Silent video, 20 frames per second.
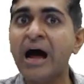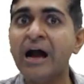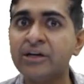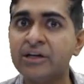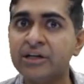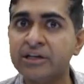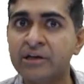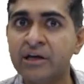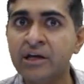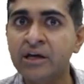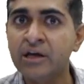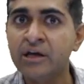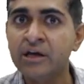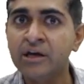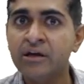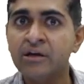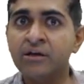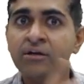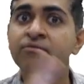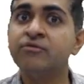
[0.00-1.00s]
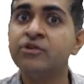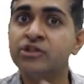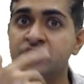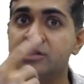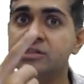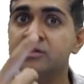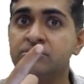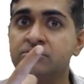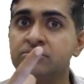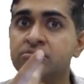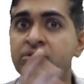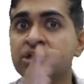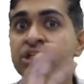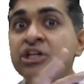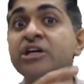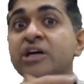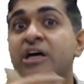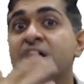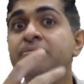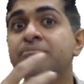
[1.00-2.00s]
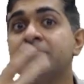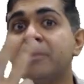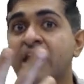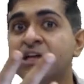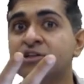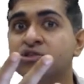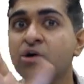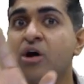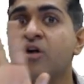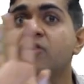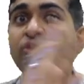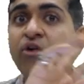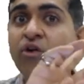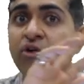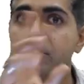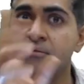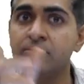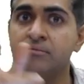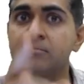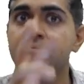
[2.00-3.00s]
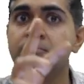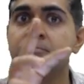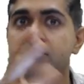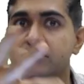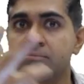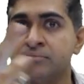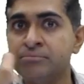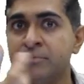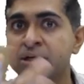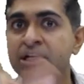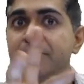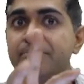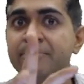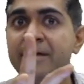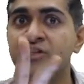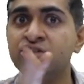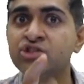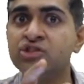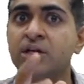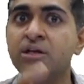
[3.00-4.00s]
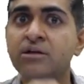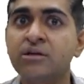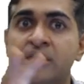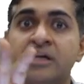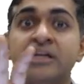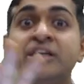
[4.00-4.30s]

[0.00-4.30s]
artery, which is recurrent branch of middle meningeal,